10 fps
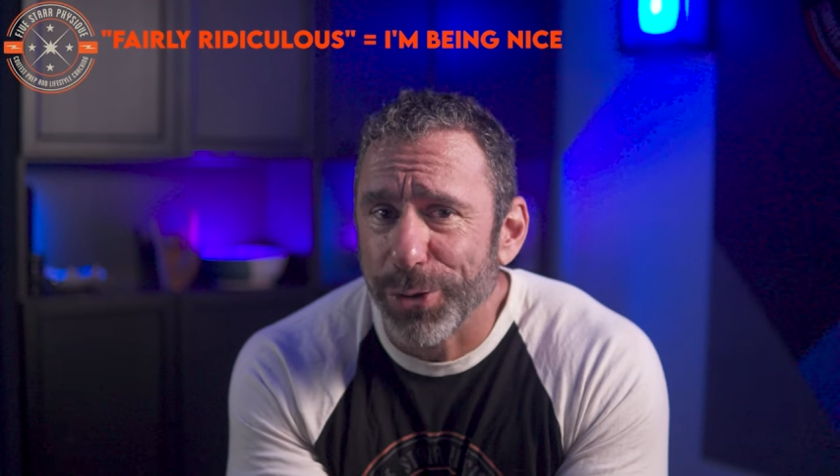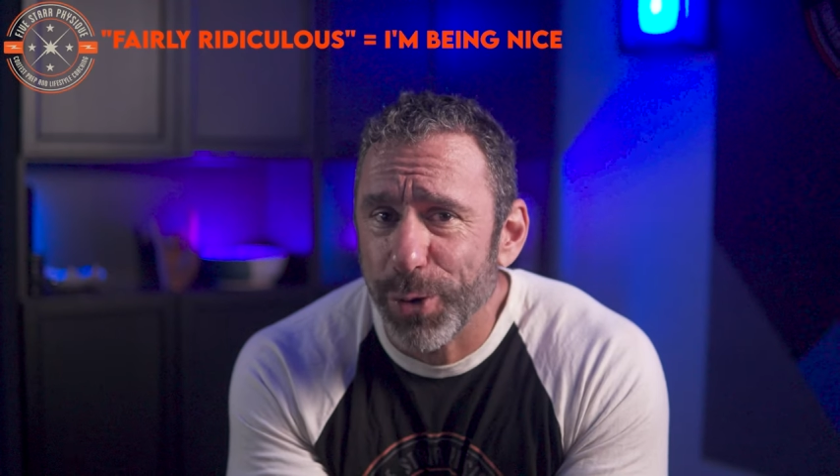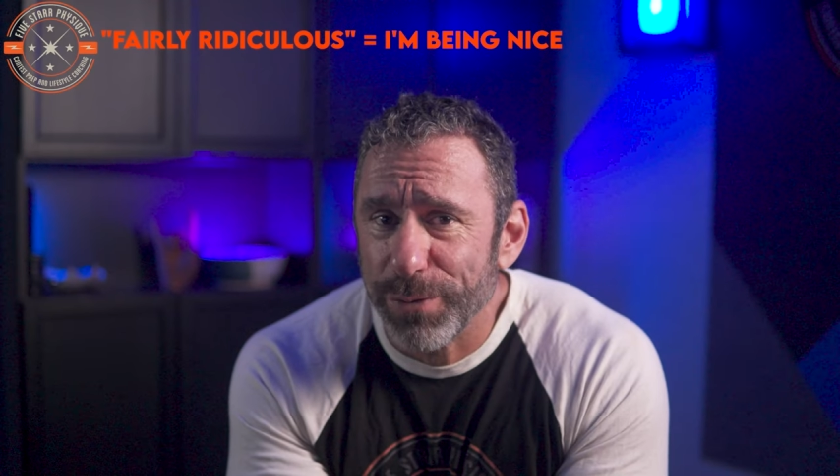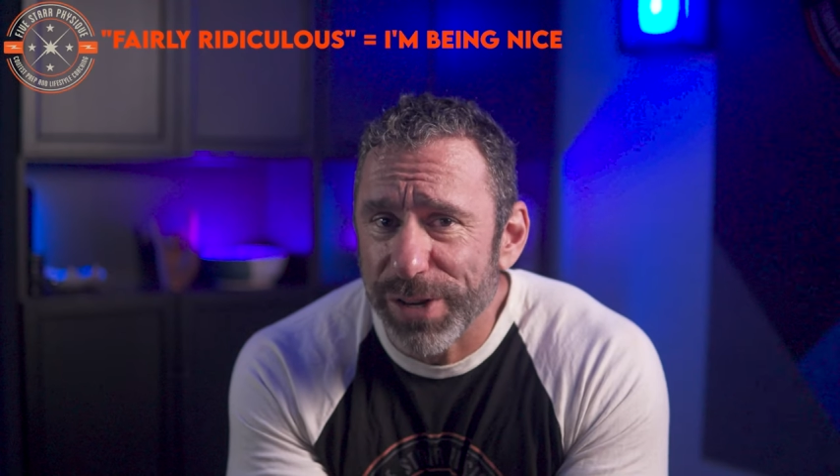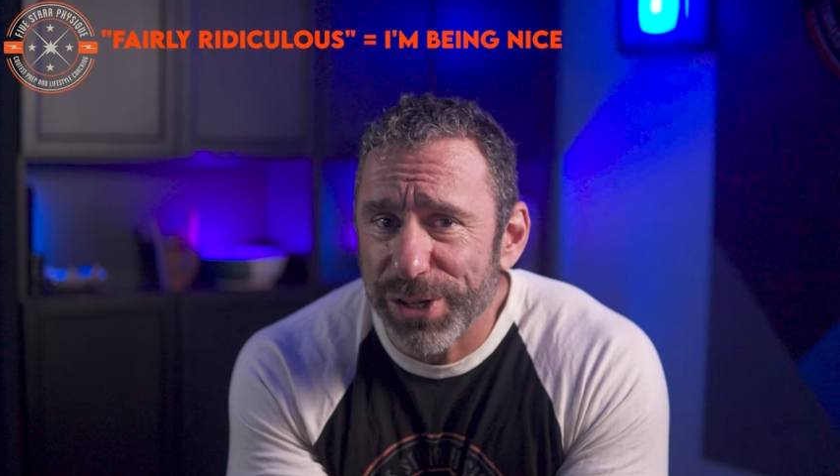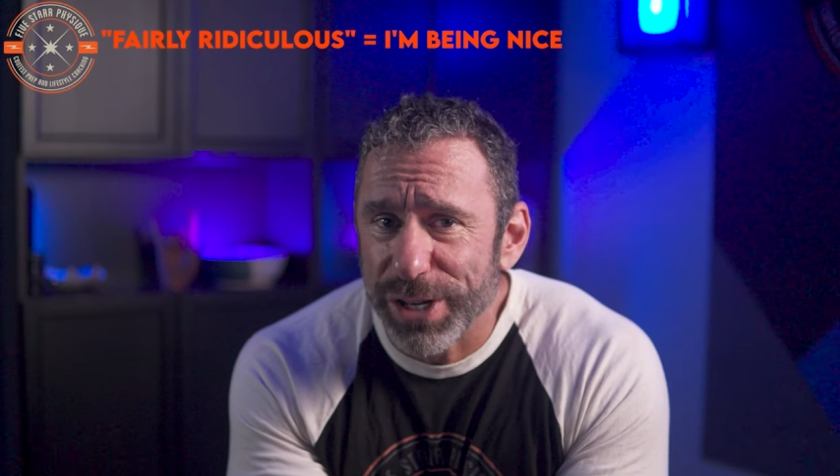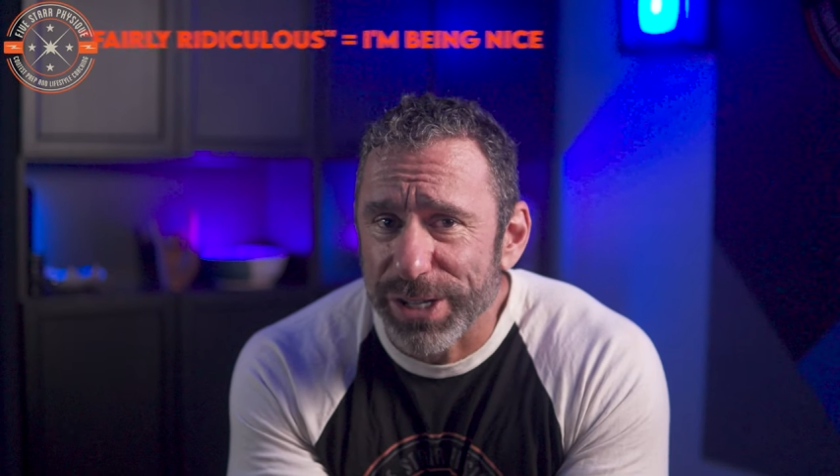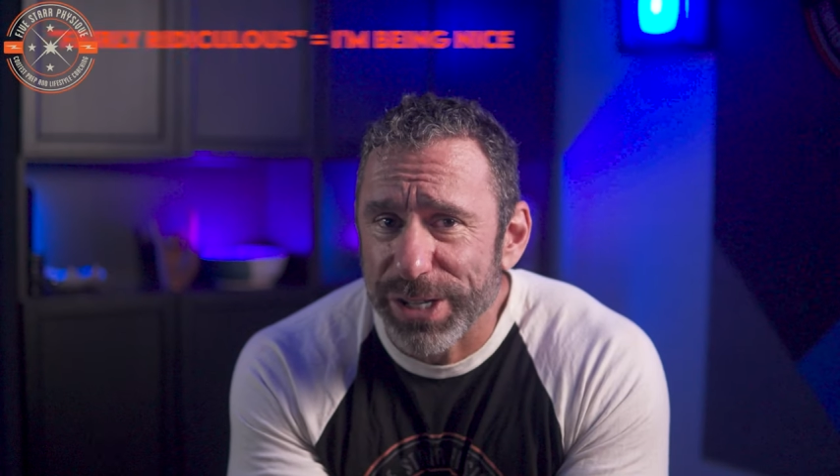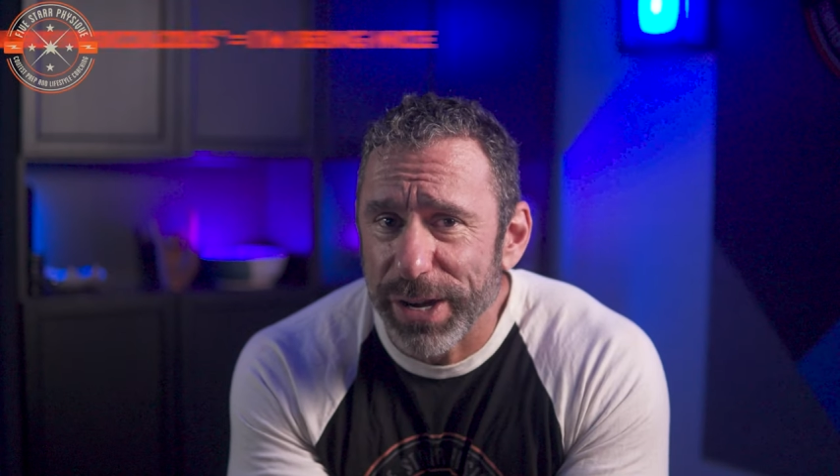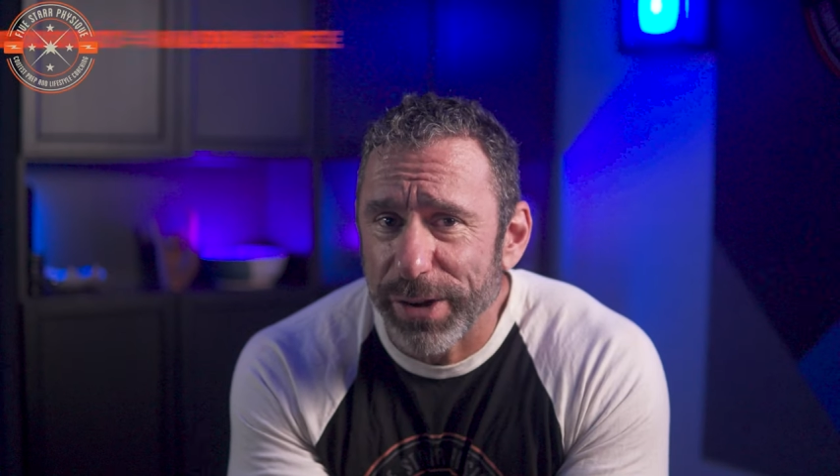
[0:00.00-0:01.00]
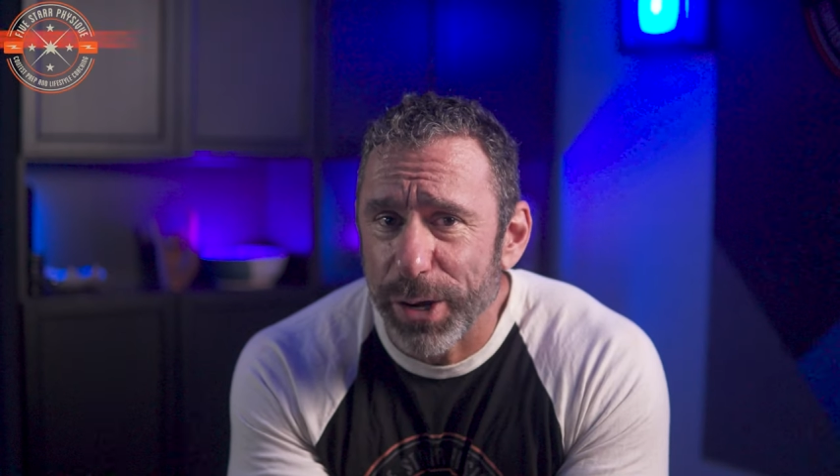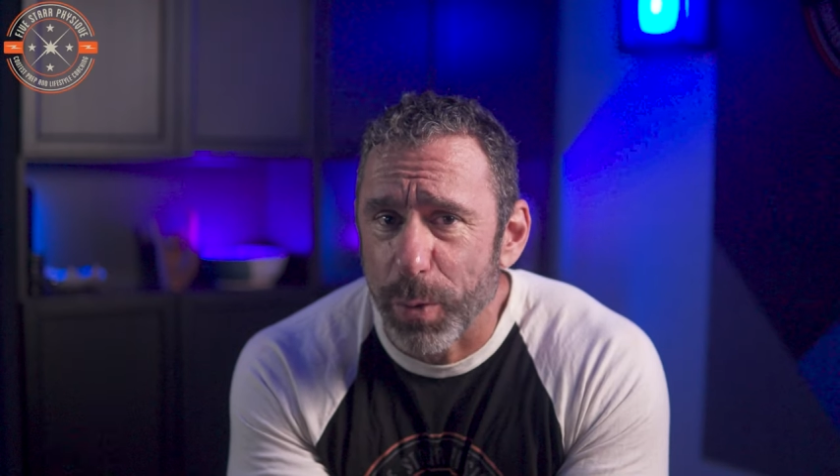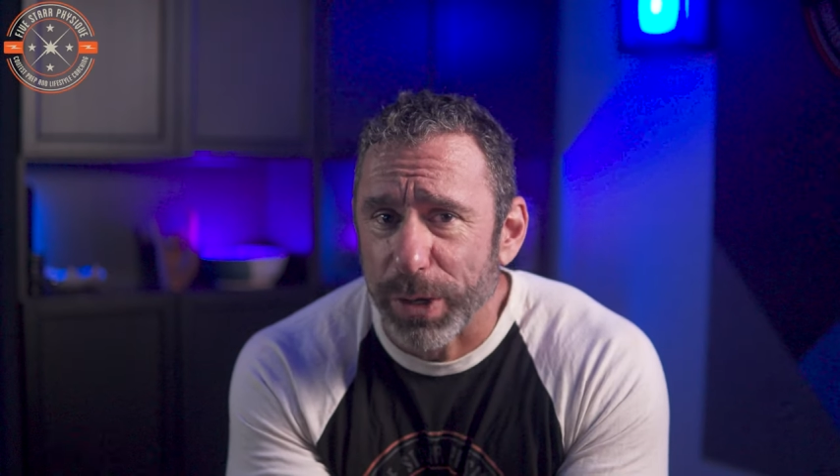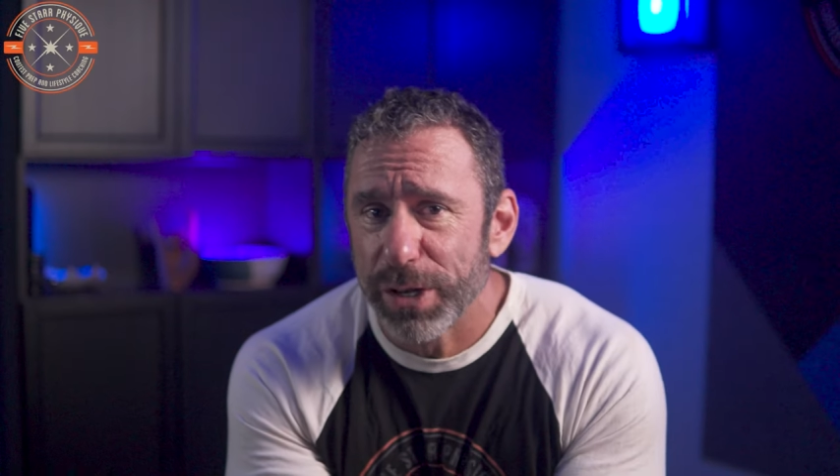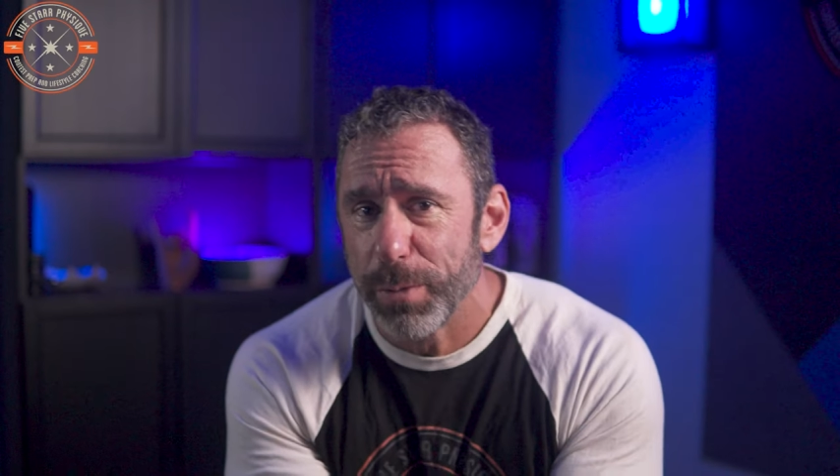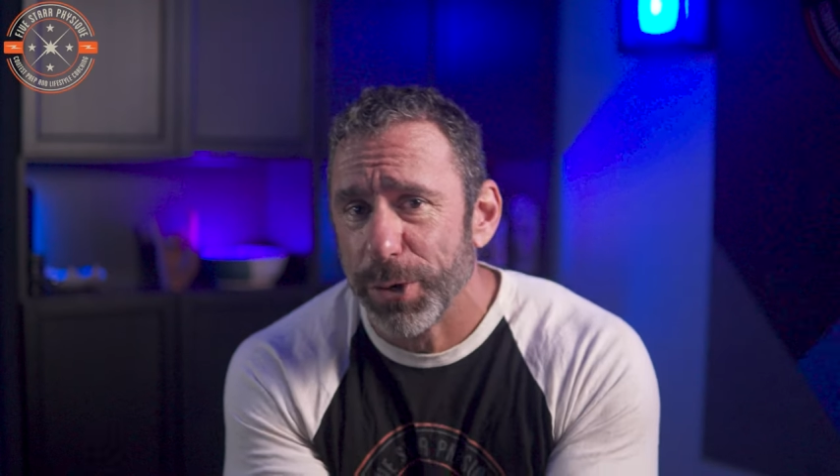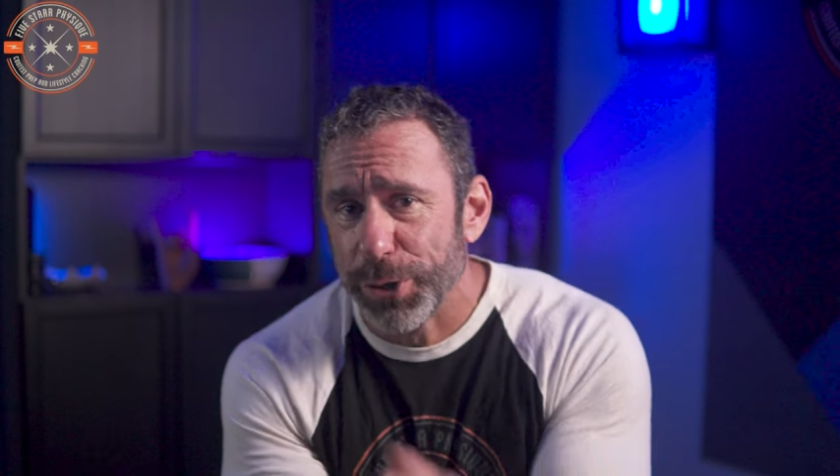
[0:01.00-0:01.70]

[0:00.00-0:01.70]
all to envision a scenario where someone